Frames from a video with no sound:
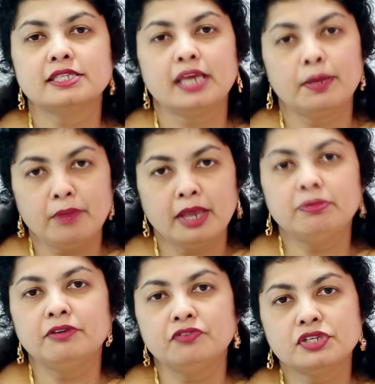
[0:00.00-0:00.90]
there may
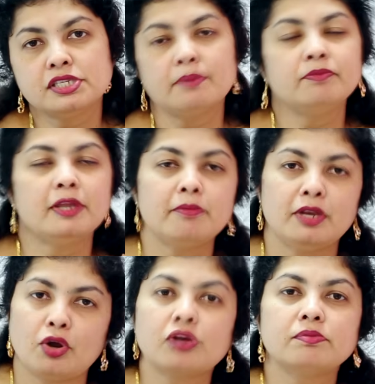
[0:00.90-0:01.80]
be for some, there may
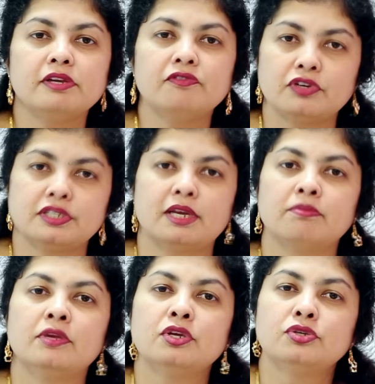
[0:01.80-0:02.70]
not be for some.